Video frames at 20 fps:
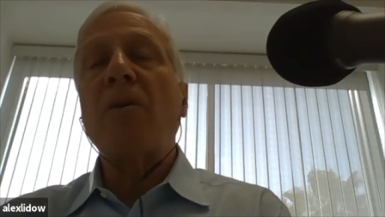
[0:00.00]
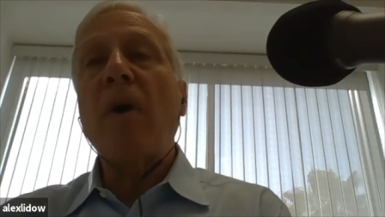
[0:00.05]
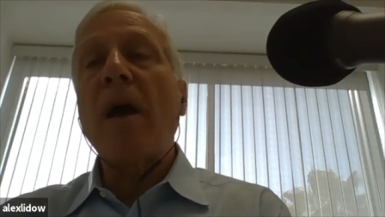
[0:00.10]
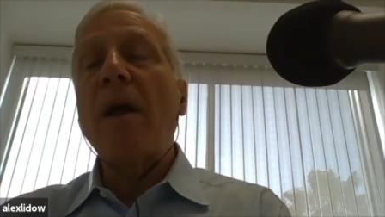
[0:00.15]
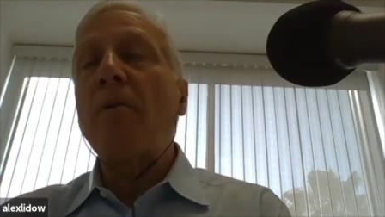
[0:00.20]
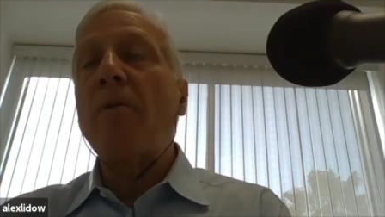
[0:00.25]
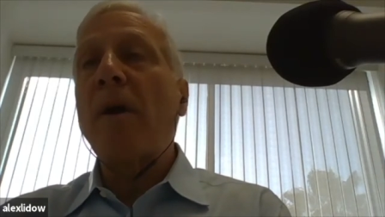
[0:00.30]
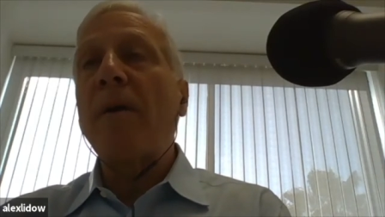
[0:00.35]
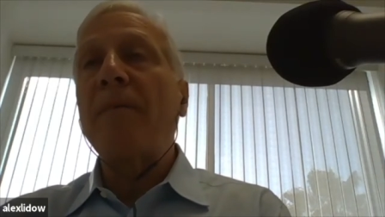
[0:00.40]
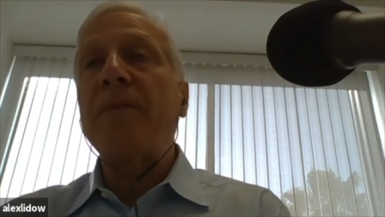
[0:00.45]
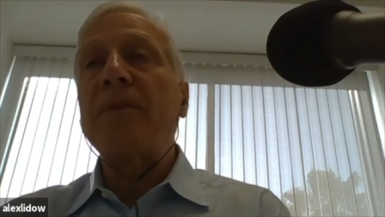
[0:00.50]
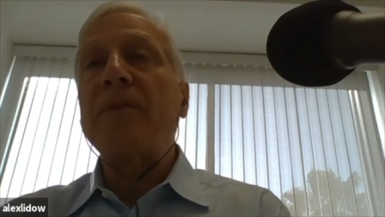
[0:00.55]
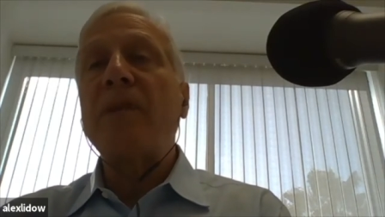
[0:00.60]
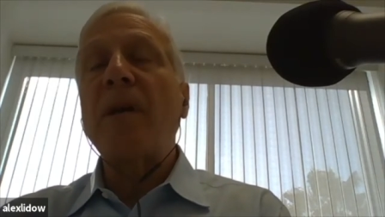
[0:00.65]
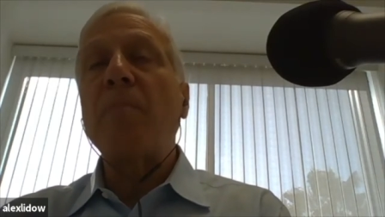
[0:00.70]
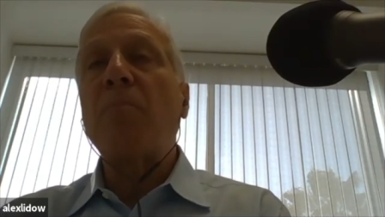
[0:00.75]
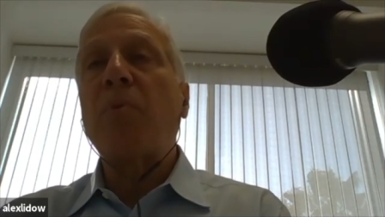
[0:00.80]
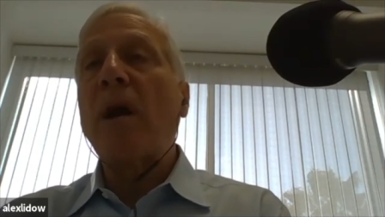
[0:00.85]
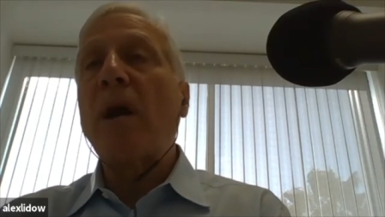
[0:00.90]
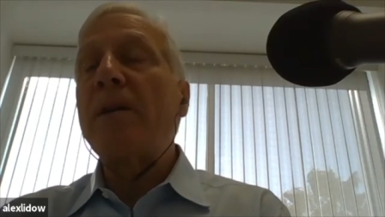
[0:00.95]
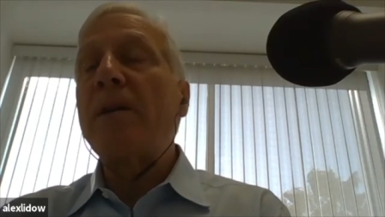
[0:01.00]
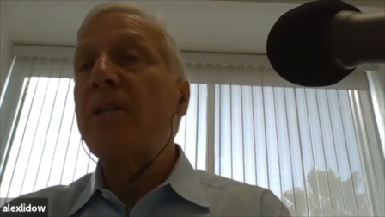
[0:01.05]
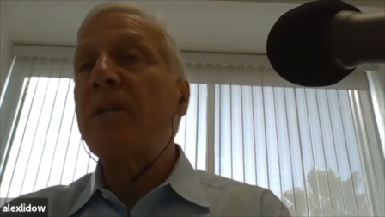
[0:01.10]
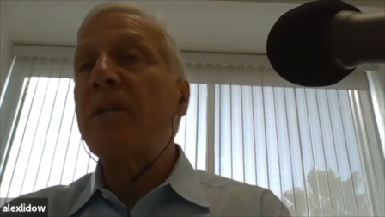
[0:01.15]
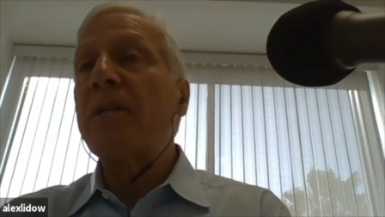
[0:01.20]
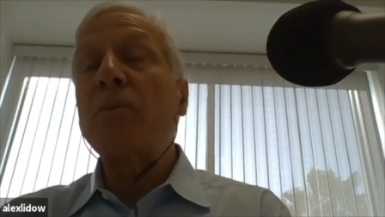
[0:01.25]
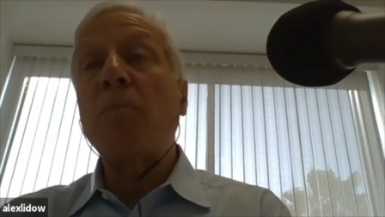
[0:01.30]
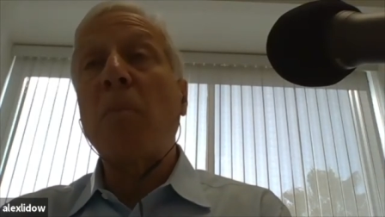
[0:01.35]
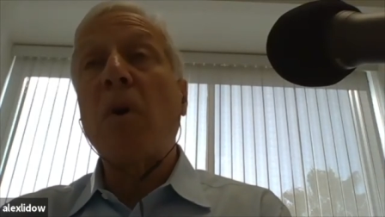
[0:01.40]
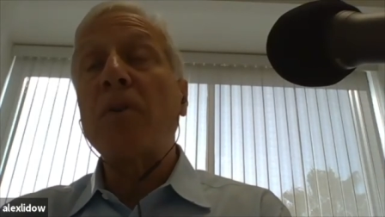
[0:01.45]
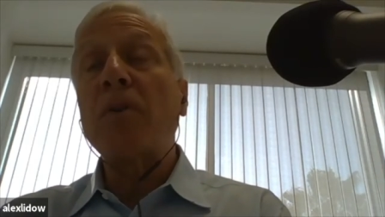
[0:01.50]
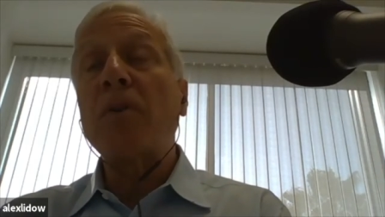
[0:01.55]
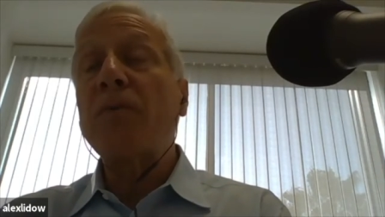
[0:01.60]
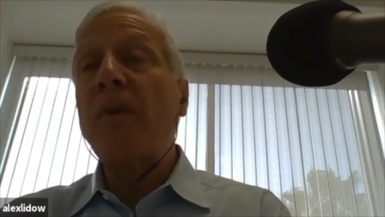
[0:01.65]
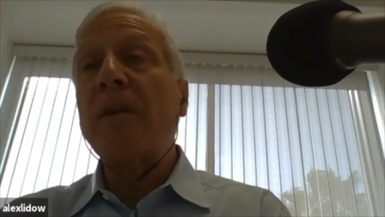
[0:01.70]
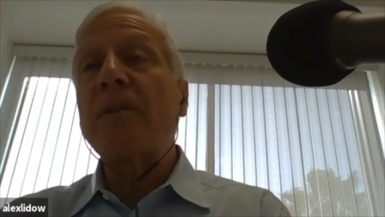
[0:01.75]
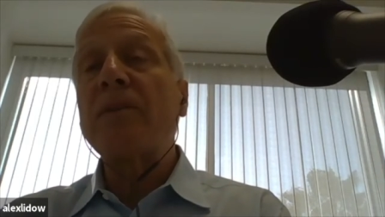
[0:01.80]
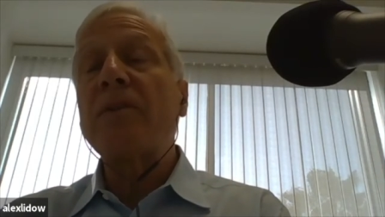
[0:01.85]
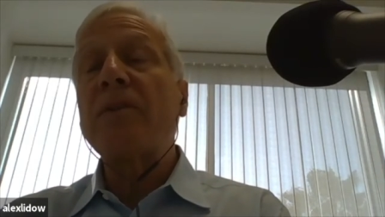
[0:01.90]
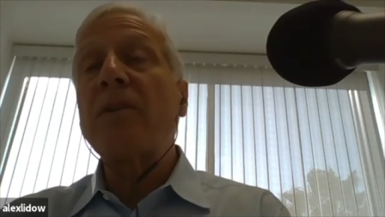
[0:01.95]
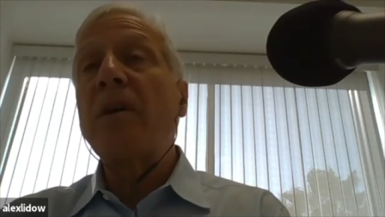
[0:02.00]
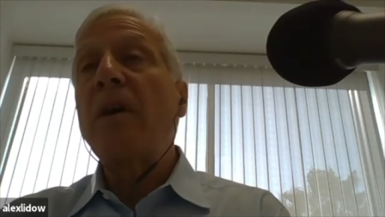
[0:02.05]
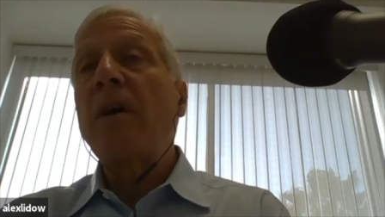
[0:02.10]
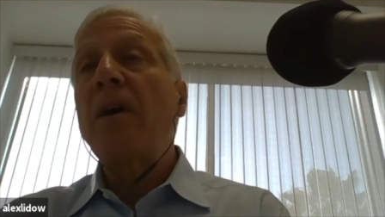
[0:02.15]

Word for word: right around the same pricing as MOSFETs.